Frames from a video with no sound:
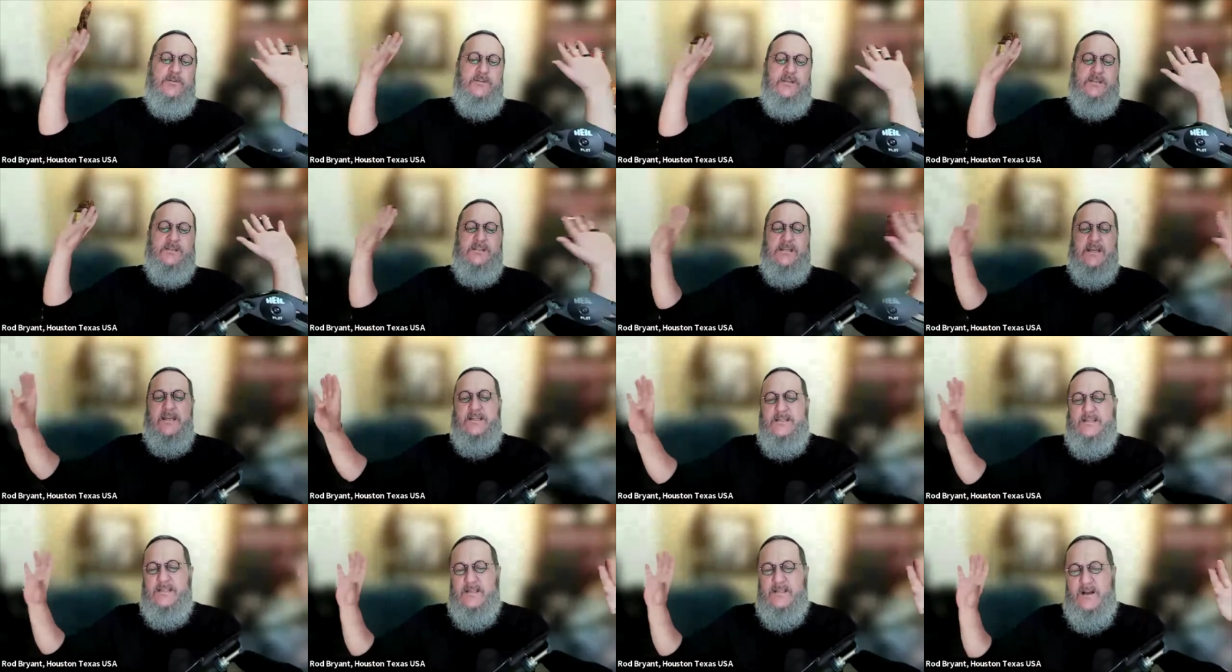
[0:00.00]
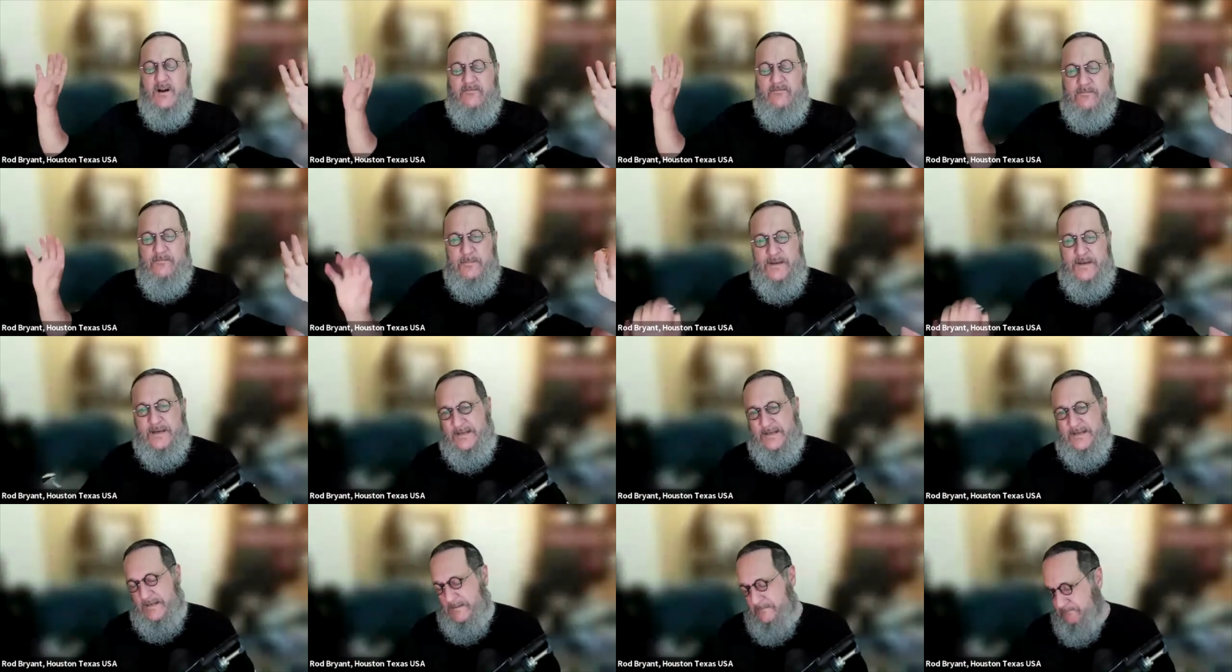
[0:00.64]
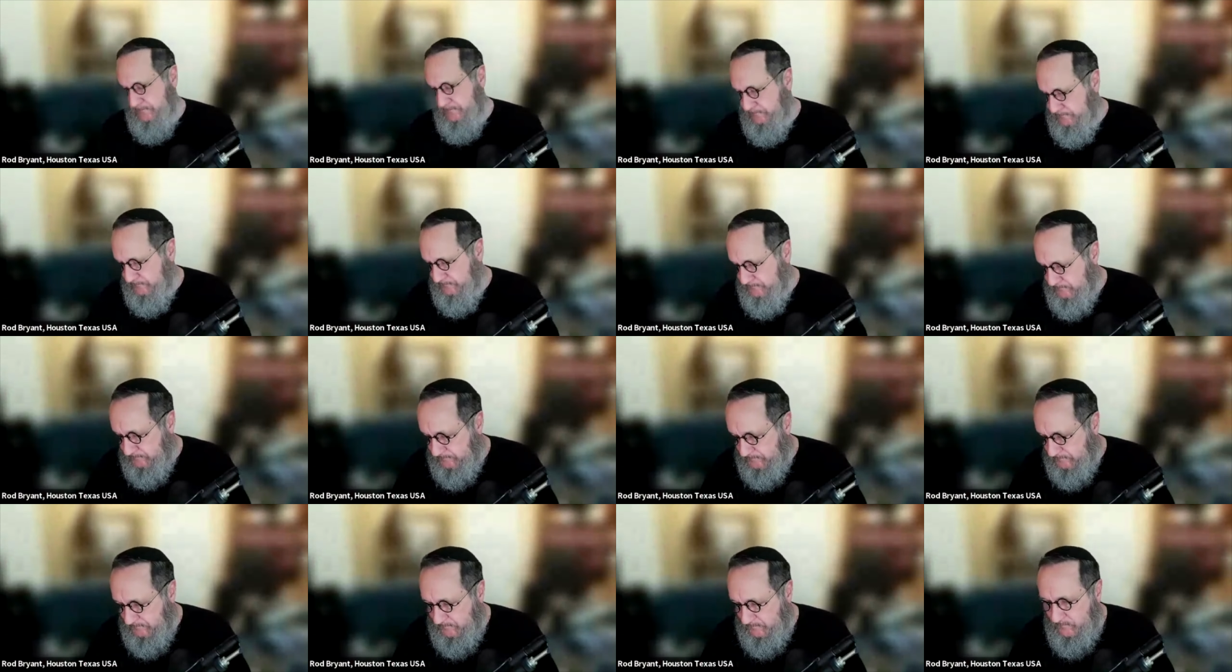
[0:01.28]
the tent of meeting
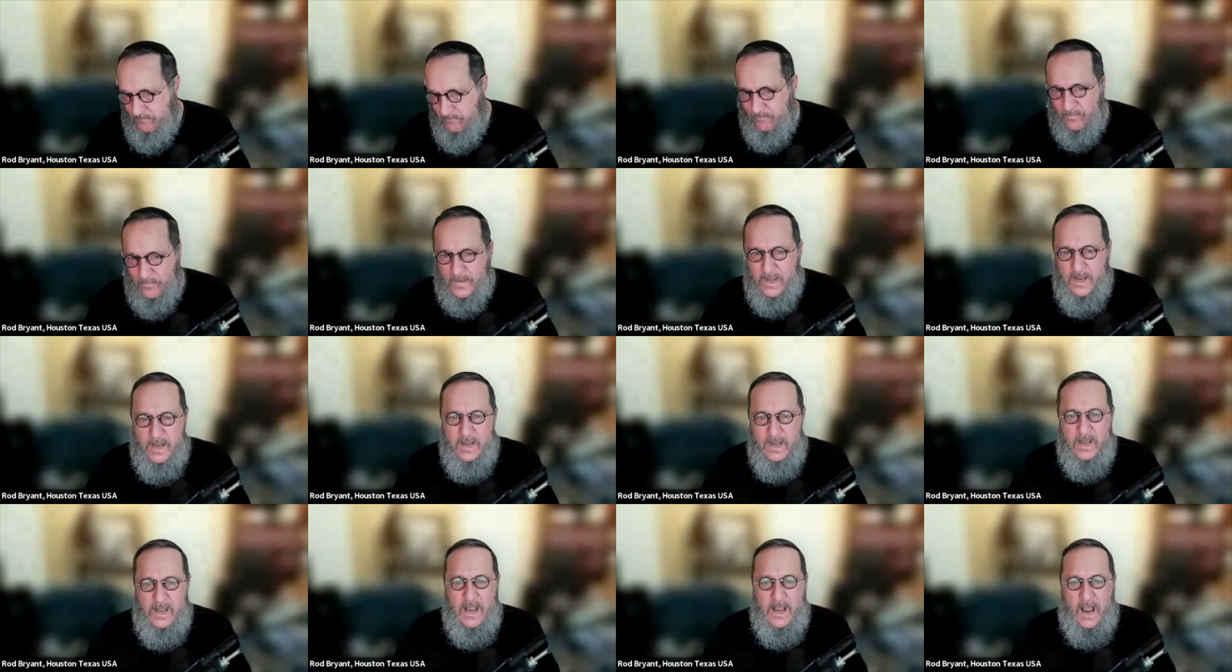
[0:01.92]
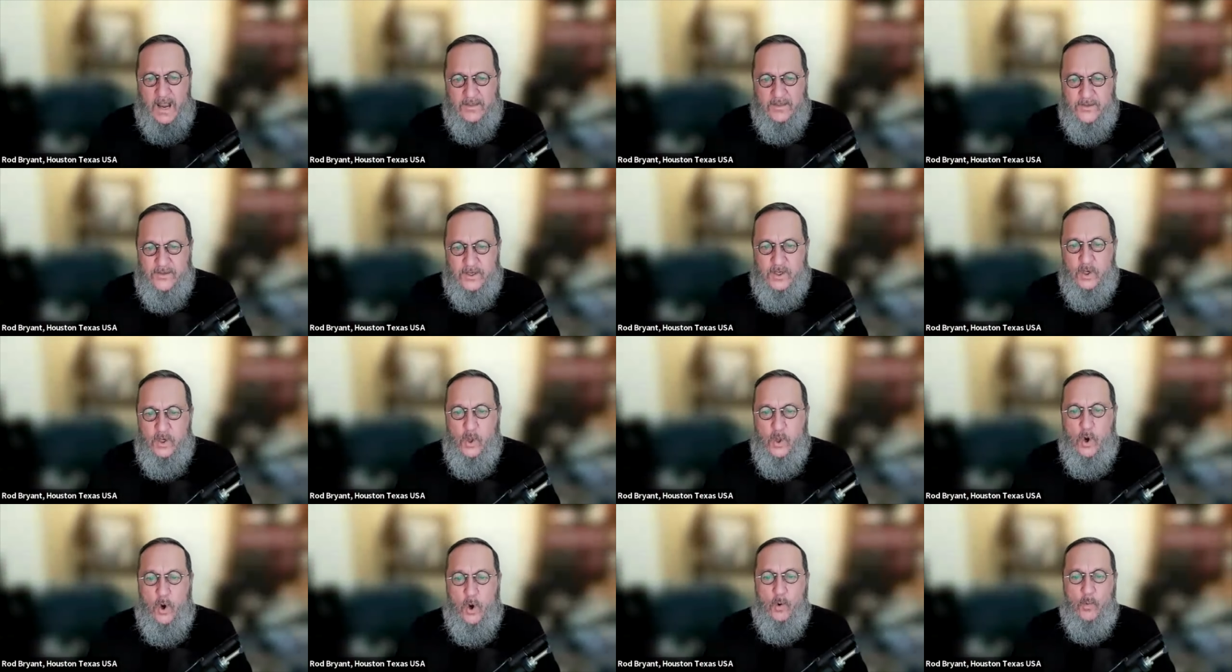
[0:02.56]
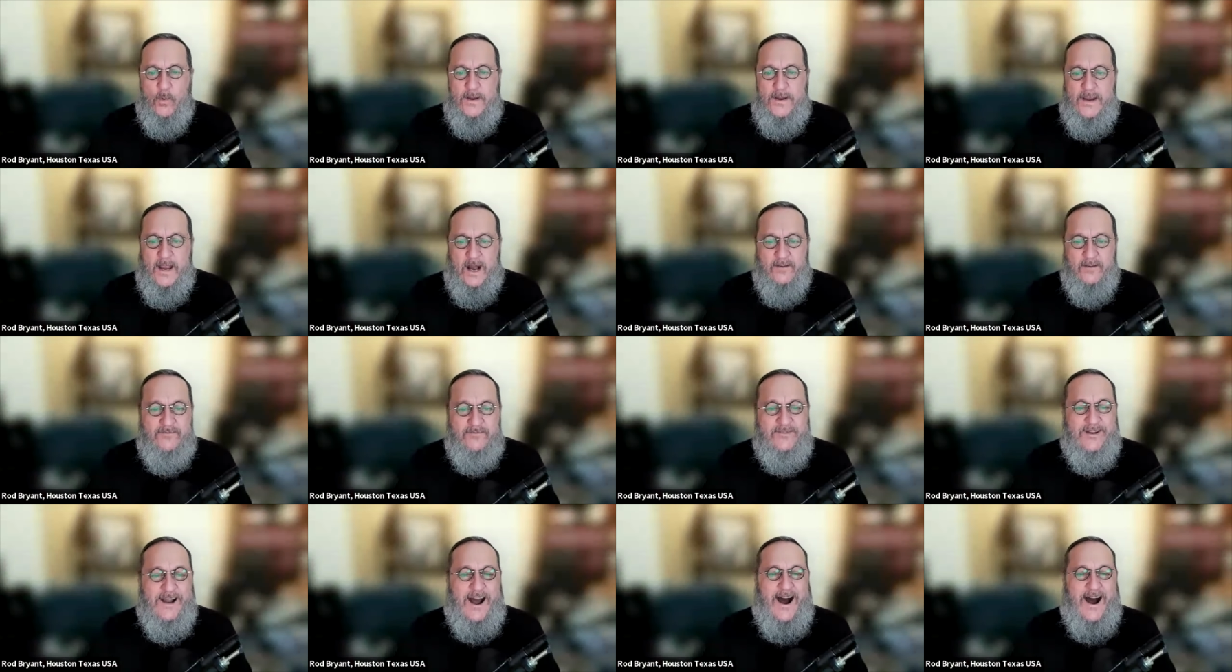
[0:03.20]
and the glory
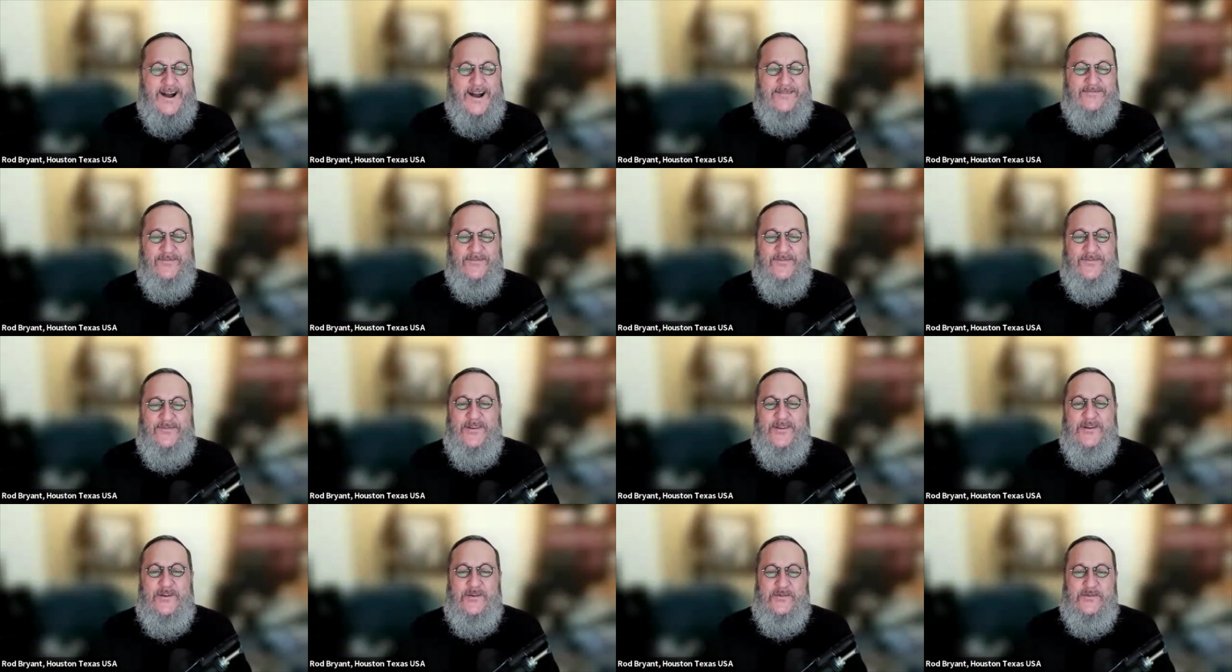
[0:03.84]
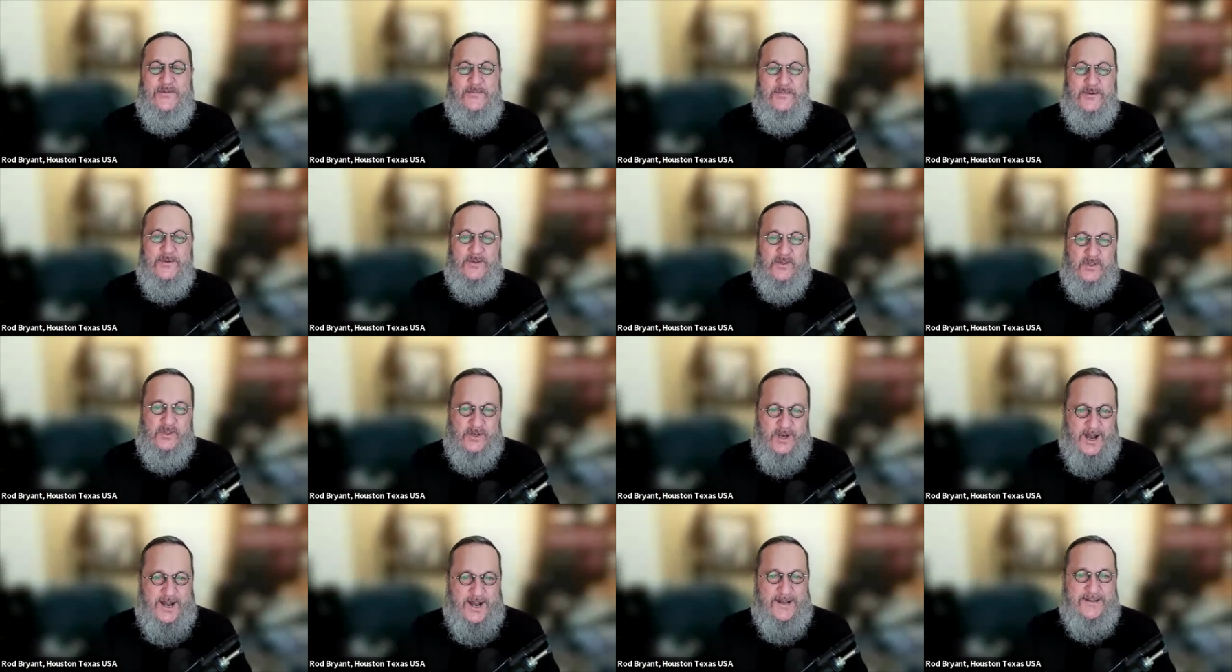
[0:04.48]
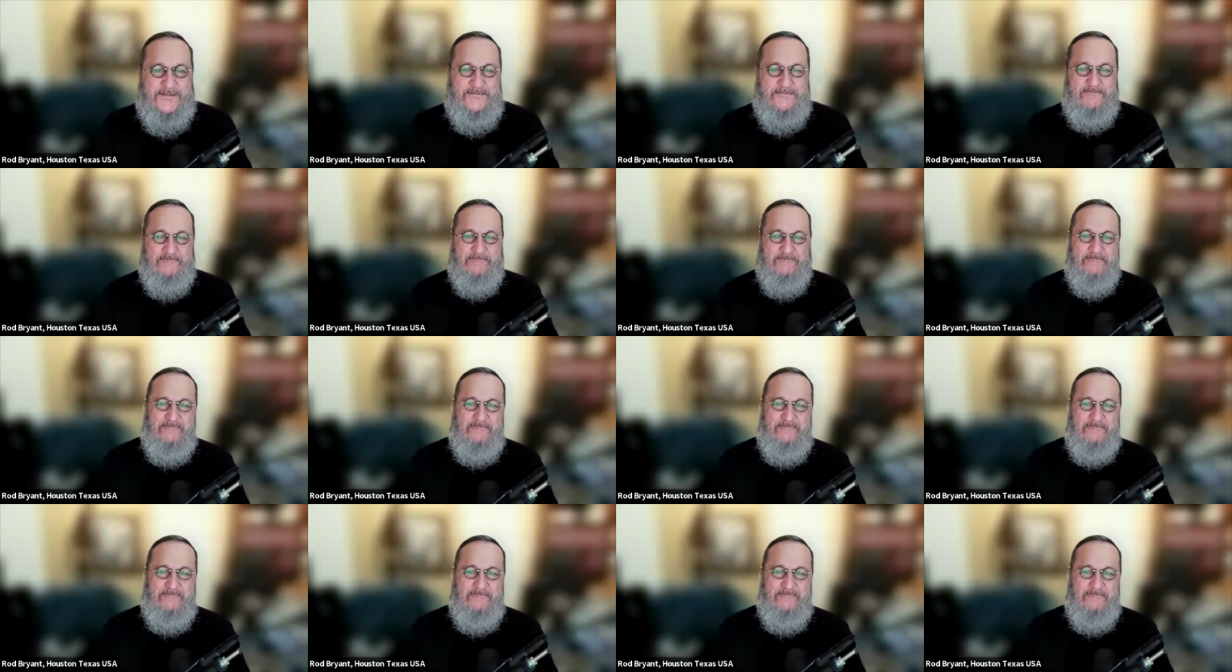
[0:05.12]
of God filled the Mishkan.